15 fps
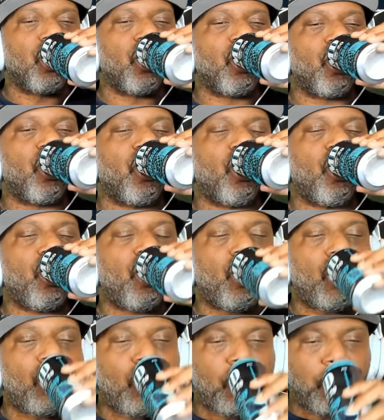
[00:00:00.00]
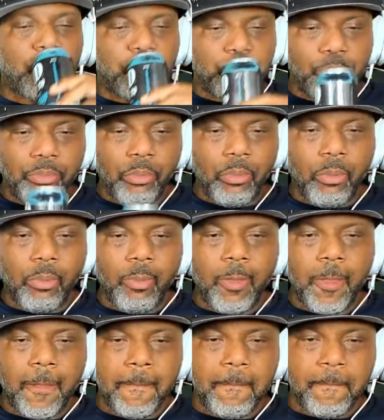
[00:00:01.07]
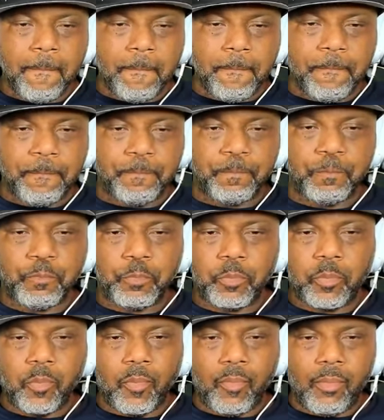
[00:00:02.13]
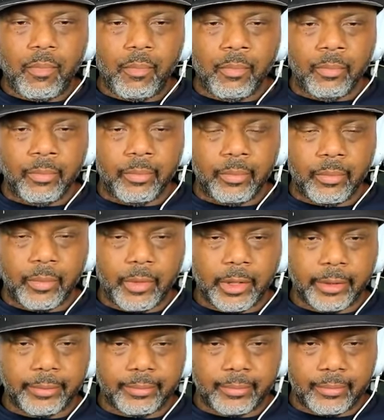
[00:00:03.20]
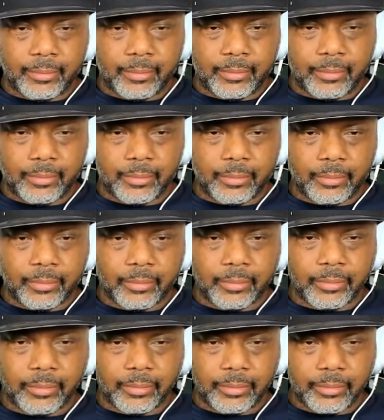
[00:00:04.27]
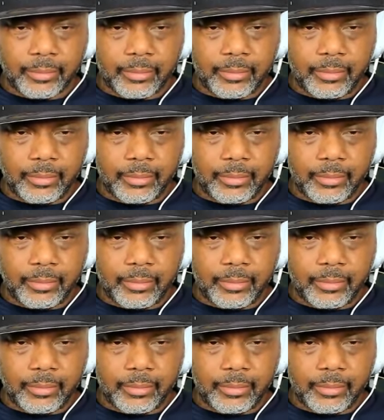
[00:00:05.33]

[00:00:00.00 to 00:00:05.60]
(silent)